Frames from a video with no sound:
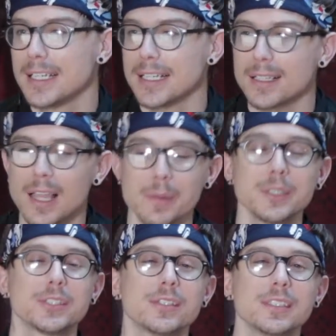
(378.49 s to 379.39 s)
And
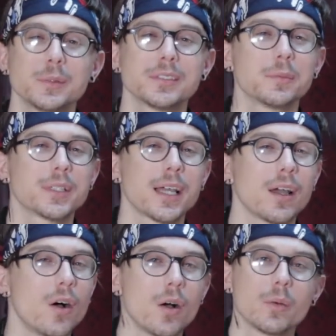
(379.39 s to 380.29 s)
climbing trees was something I
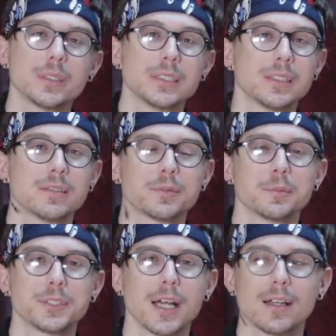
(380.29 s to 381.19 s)
always did
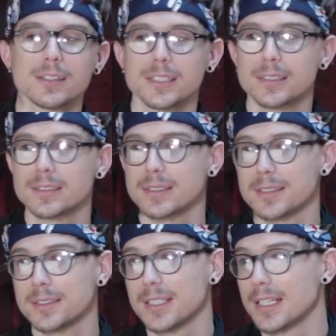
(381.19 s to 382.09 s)
from childhood,
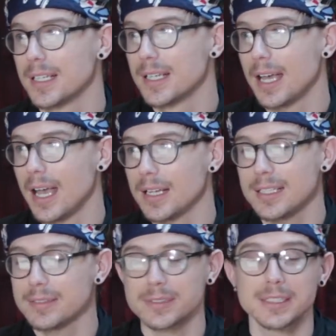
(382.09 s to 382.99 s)
so I
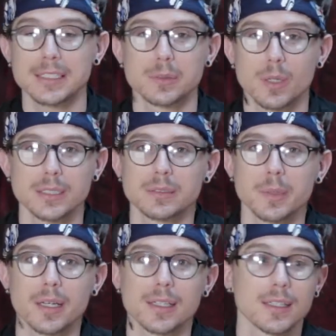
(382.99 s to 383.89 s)
didn't even think twice
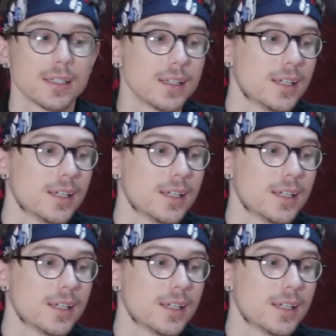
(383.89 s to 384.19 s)
about it.